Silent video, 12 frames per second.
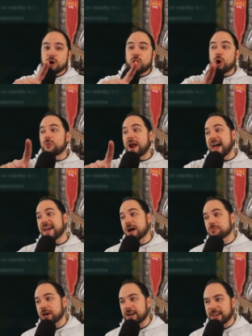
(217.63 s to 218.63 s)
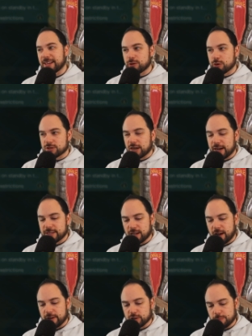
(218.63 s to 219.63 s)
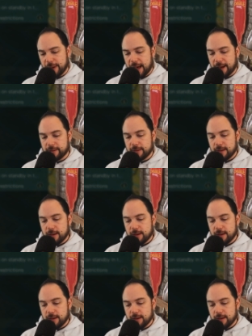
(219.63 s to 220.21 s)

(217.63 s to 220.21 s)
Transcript: Hooray, I'm going to get those nine tiles back.